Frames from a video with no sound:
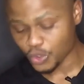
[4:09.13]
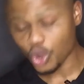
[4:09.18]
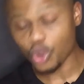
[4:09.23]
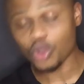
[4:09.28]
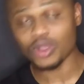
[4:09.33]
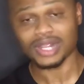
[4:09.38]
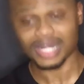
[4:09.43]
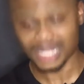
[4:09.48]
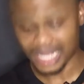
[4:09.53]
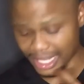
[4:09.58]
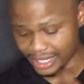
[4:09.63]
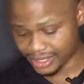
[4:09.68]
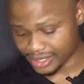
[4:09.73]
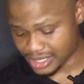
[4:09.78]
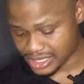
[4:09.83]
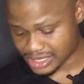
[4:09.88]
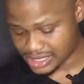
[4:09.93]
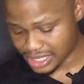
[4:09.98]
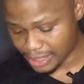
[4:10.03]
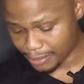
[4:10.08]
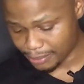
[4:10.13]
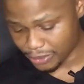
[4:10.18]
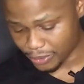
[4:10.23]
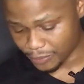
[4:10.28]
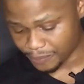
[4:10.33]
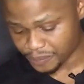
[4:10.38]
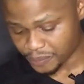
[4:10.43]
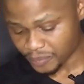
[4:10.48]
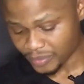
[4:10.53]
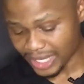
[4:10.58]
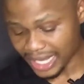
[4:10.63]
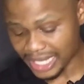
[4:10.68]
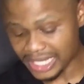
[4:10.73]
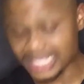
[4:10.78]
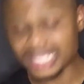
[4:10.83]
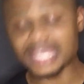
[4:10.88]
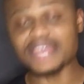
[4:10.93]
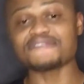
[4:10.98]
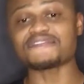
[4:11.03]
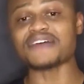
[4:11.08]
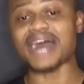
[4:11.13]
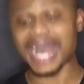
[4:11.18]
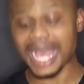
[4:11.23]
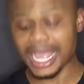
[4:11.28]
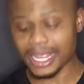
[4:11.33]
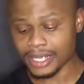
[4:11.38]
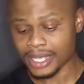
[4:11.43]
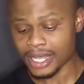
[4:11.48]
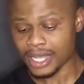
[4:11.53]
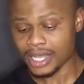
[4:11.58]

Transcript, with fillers: or clanging cymbal. And if I